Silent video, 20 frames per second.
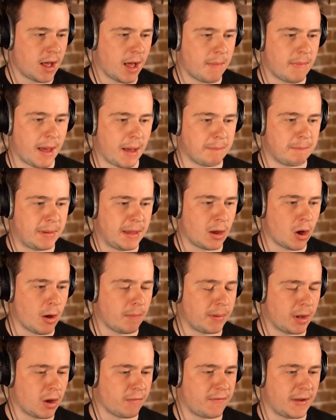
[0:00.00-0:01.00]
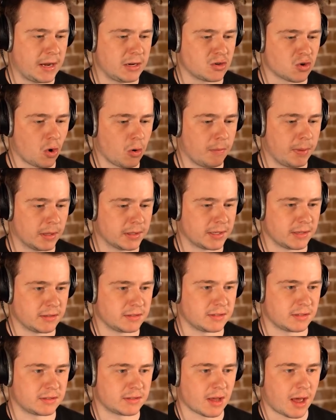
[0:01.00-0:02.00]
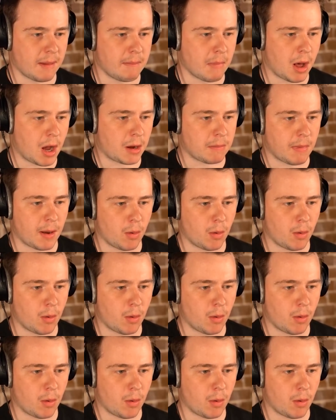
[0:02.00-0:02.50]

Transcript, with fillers: about be hopping off any tall buildings this time. Mark my